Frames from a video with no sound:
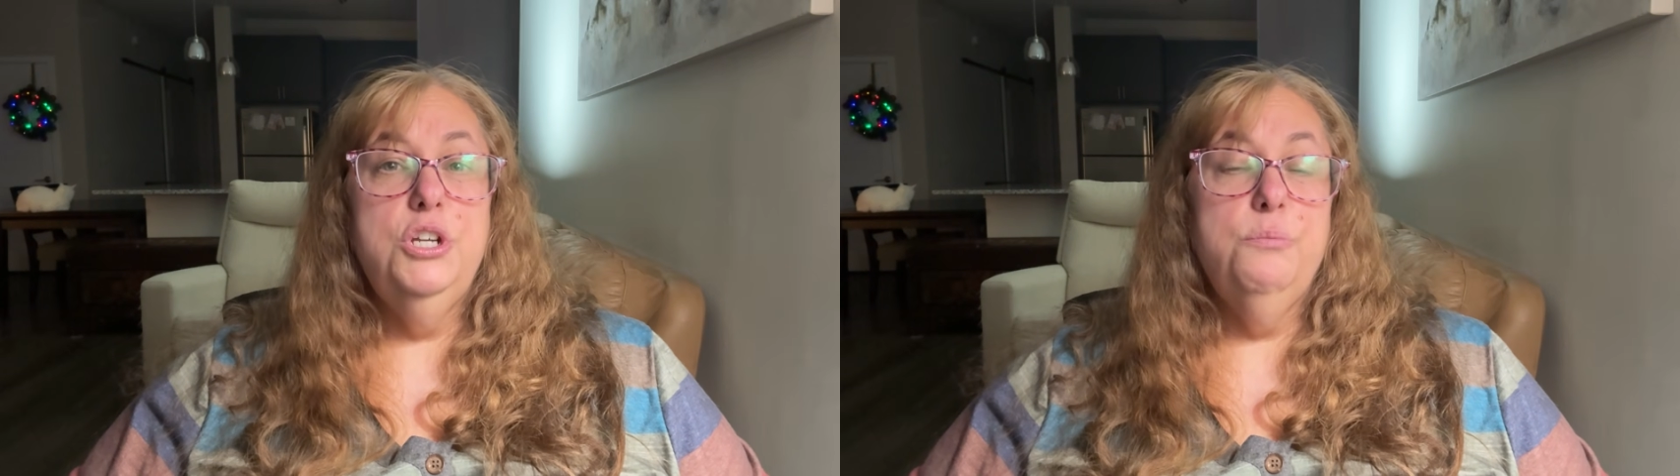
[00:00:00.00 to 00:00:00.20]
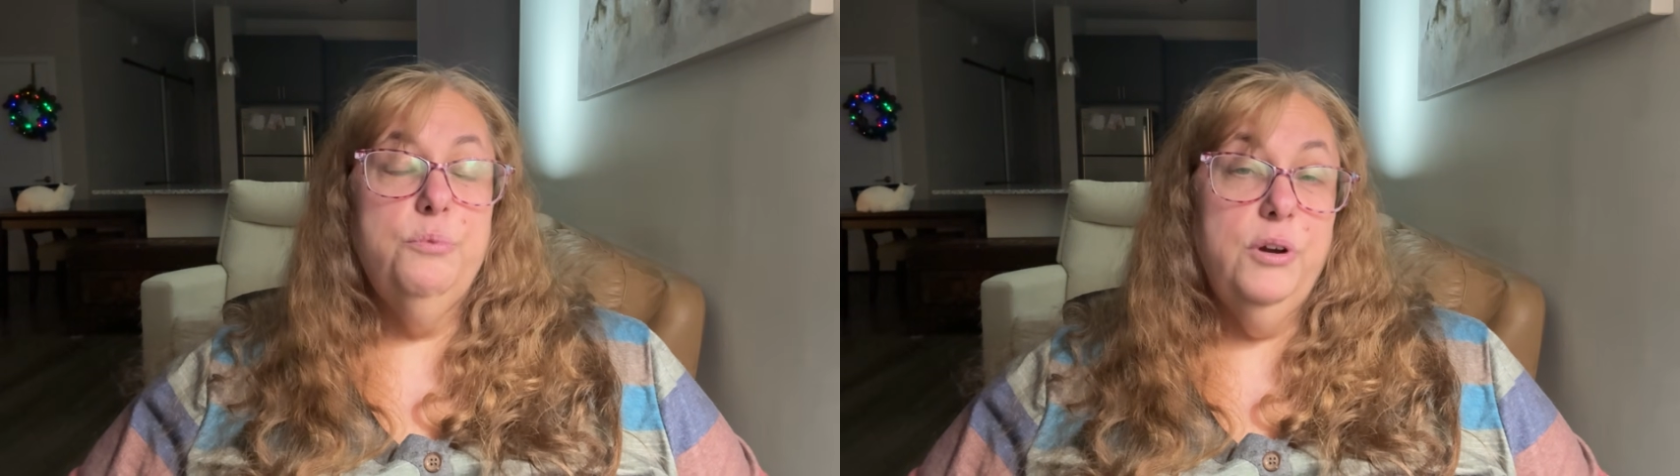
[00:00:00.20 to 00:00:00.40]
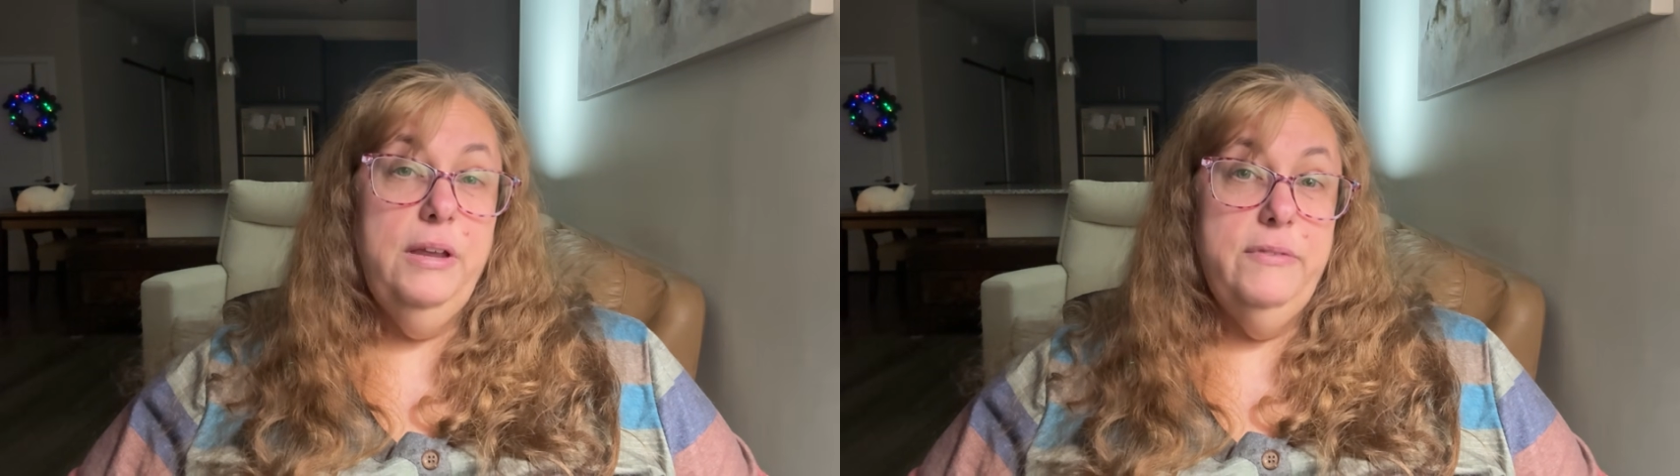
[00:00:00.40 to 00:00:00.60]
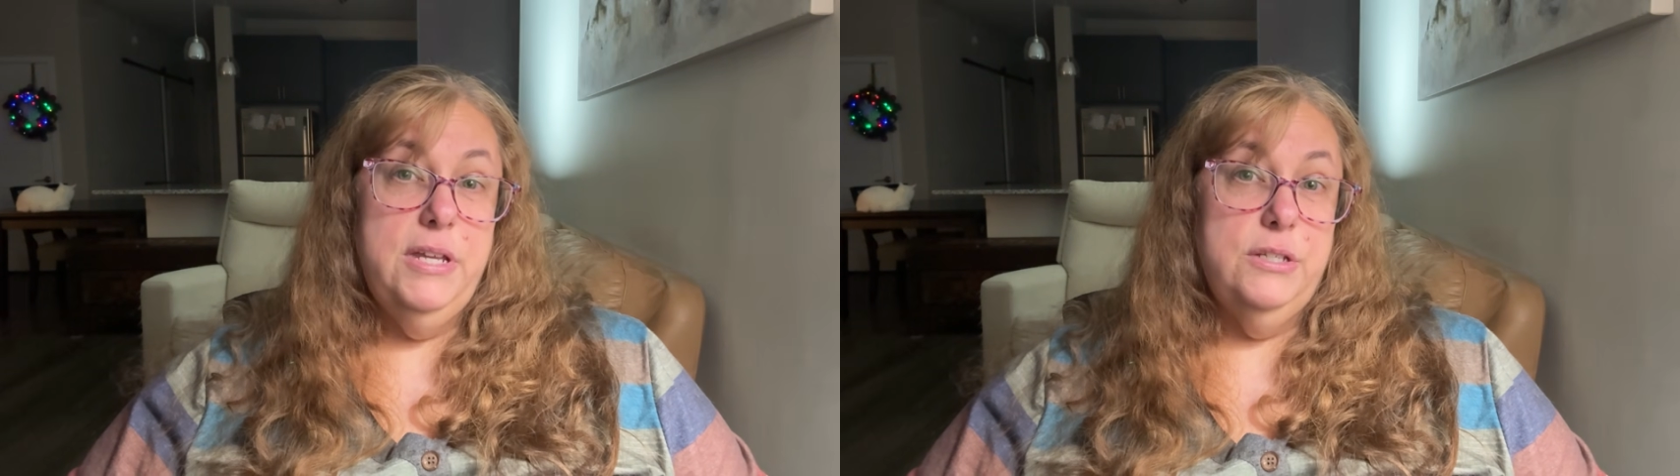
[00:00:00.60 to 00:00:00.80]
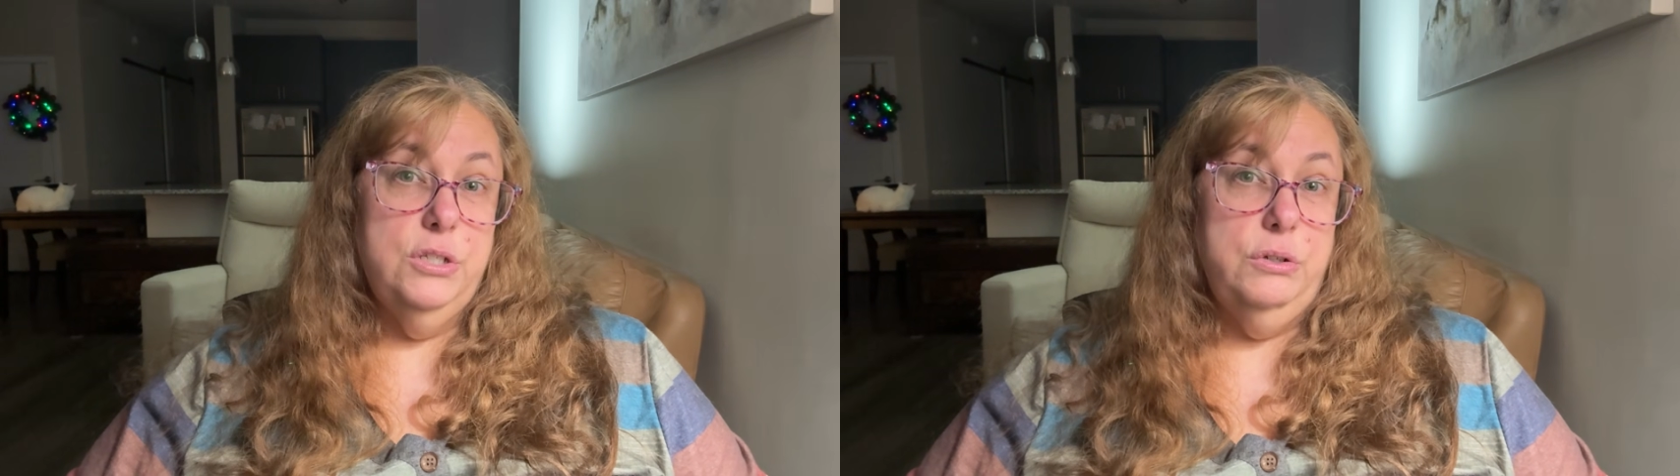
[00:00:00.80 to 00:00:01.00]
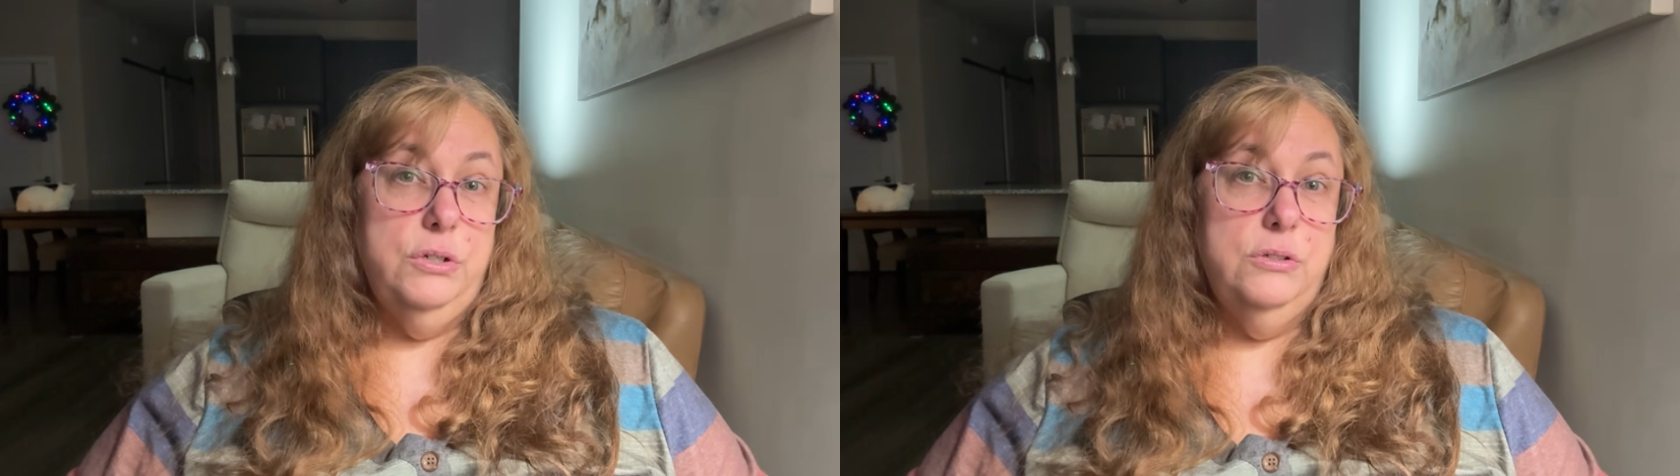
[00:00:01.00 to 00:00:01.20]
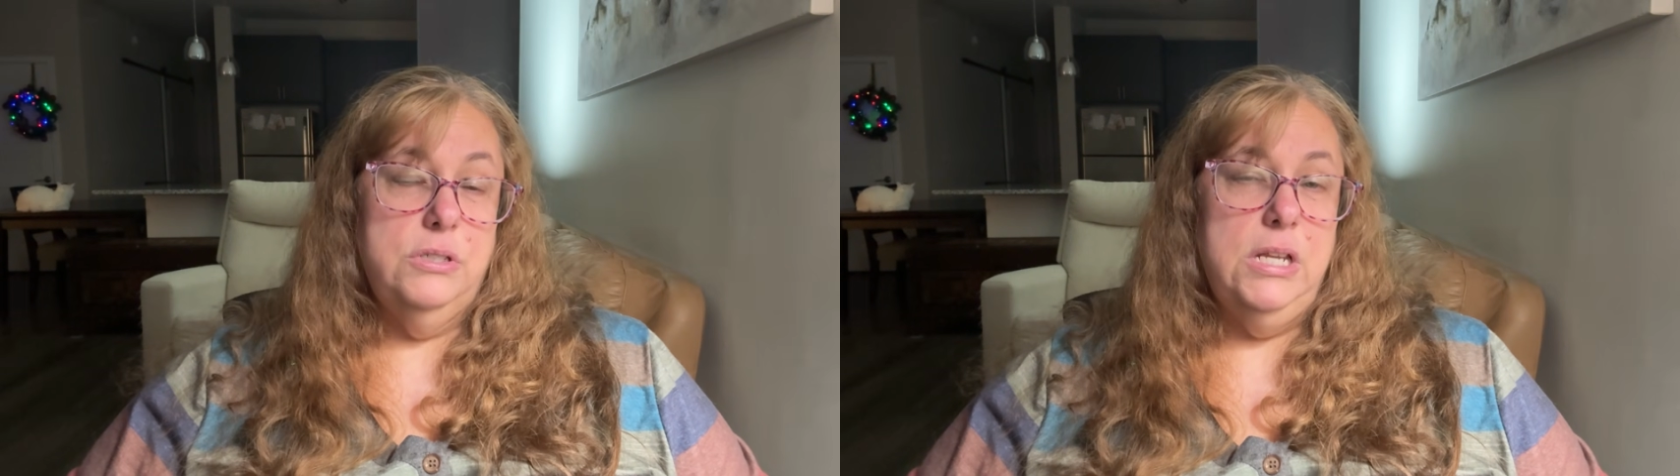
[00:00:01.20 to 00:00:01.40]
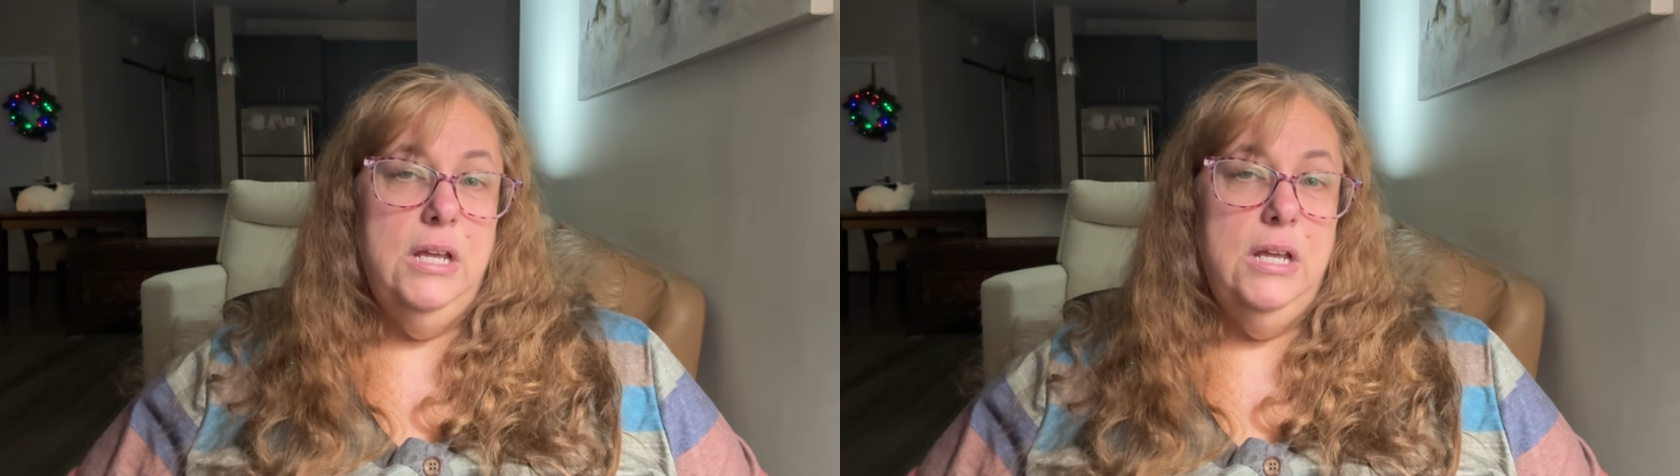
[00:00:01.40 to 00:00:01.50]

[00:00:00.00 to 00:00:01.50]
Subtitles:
your previous cruise.